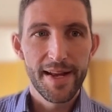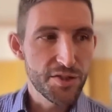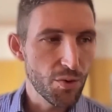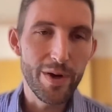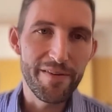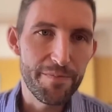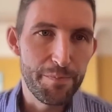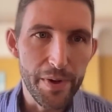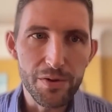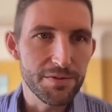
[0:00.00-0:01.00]
And so we've
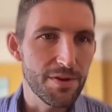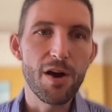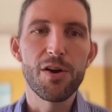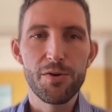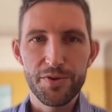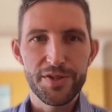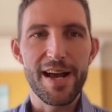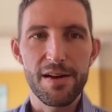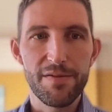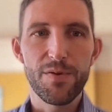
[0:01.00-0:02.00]
built our own
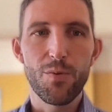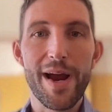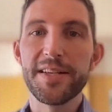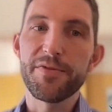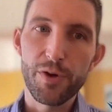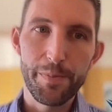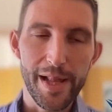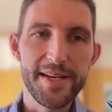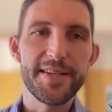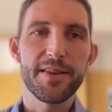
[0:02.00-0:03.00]
set of ways of
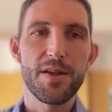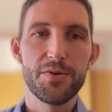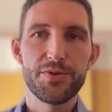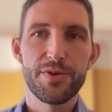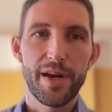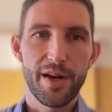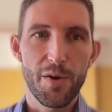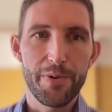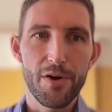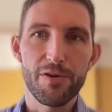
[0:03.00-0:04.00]
replacing those in
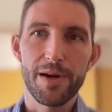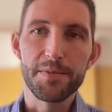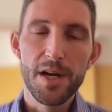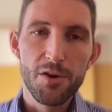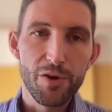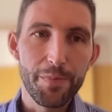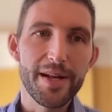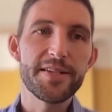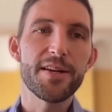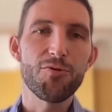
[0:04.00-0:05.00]
our program,
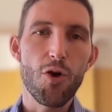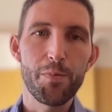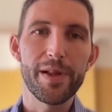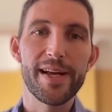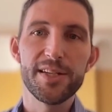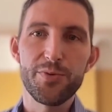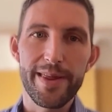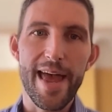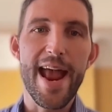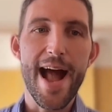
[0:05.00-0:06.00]
replacing role plays
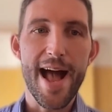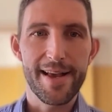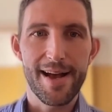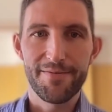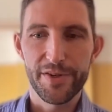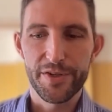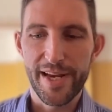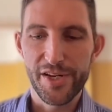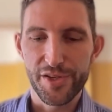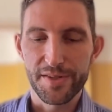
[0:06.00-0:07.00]
with AI
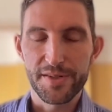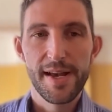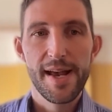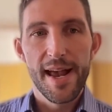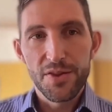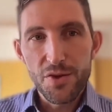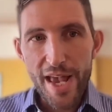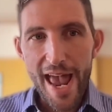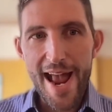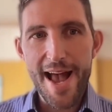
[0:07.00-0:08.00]
conversations. And those
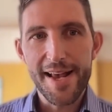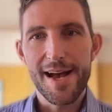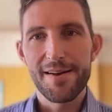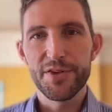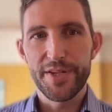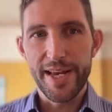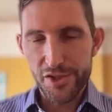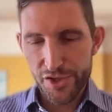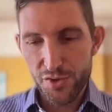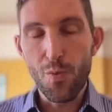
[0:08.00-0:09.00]
AI
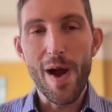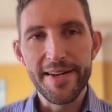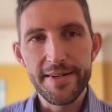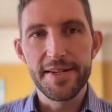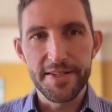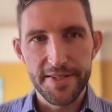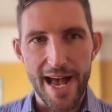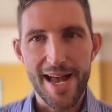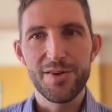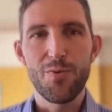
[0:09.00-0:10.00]
conversations, when
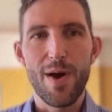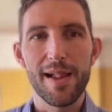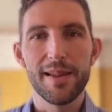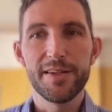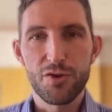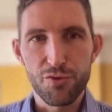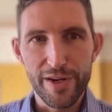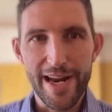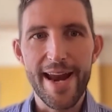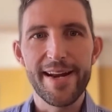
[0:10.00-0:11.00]
designed well and
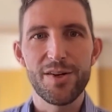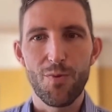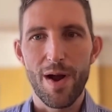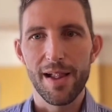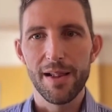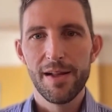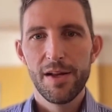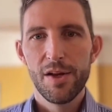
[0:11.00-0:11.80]
created well,